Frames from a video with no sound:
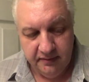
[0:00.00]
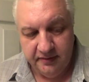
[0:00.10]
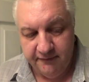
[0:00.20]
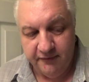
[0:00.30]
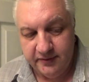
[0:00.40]

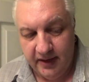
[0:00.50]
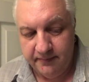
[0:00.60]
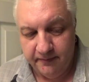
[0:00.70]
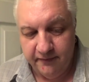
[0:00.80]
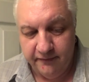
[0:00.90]
Different
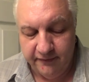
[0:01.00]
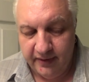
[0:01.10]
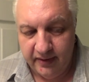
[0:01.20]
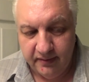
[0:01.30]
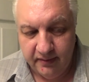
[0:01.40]
type of,
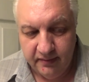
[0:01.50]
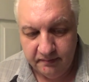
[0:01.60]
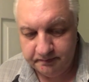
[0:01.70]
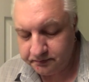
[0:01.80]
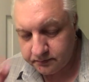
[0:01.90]
uh,
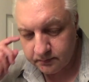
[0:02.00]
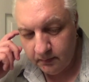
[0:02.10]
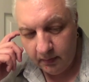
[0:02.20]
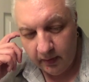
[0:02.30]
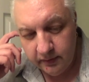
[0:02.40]

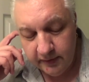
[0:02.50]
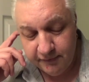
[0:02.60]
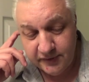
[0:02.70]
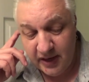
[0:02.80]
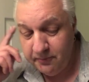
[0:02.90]

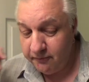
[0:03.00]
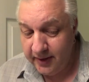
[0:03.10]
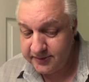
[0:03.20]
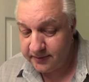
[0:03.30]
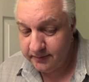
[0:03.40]
different type of
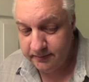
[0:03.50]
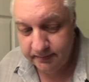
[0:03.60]
razor.